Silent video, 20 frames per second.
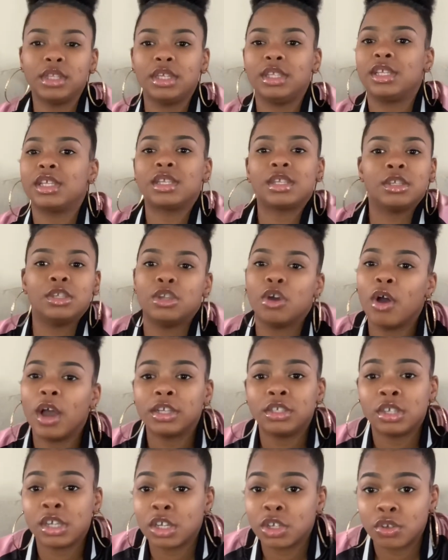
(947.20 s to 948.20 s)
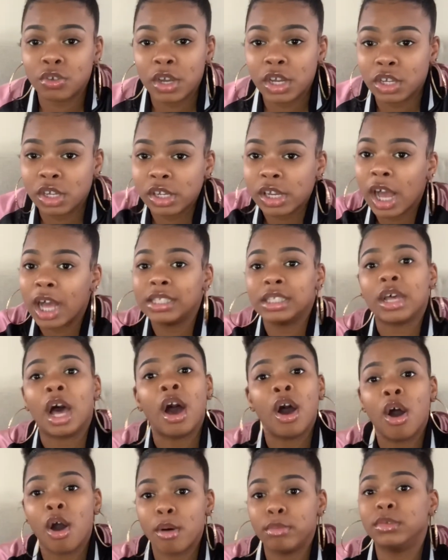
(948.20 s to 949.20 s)
This is no exaggeration, guys. I
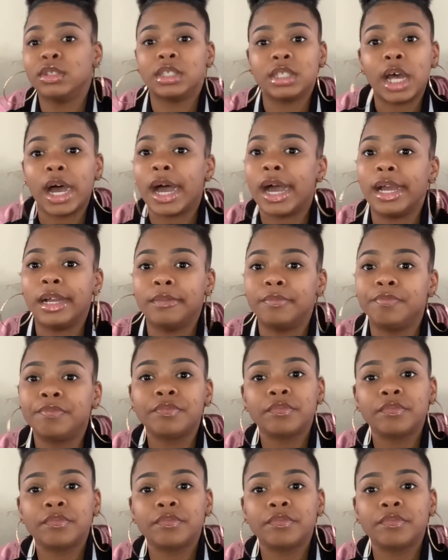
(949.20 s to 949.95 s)
almost died.